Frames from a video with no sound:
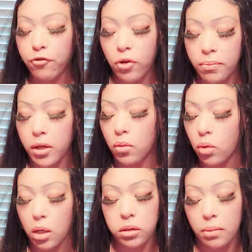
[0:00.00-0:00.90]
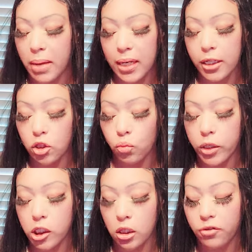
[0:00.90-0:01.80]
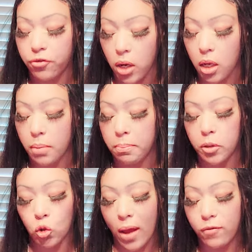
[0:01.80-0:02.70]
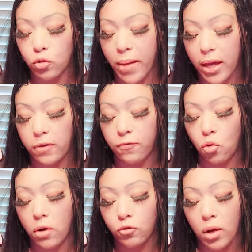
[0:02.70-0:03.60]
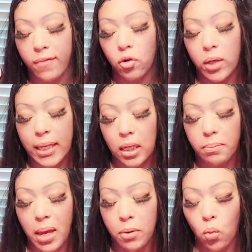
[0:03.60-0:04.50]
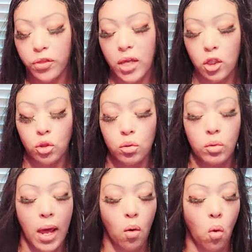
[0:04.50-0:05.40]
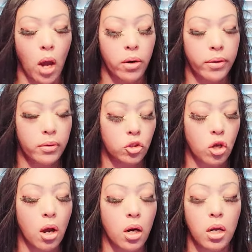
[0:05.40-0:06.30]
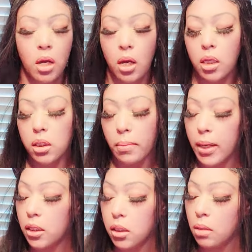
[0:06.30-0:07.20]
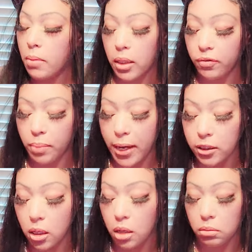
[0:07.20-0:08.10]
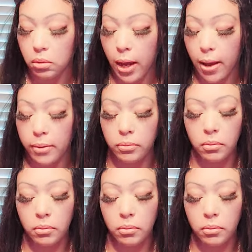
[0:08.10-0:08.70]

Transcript: from their where somebody is originally from, travels back and forth, travel again, maybe what they do, a lot of water in their chart. Somebody is thinking about leaving past long, okay?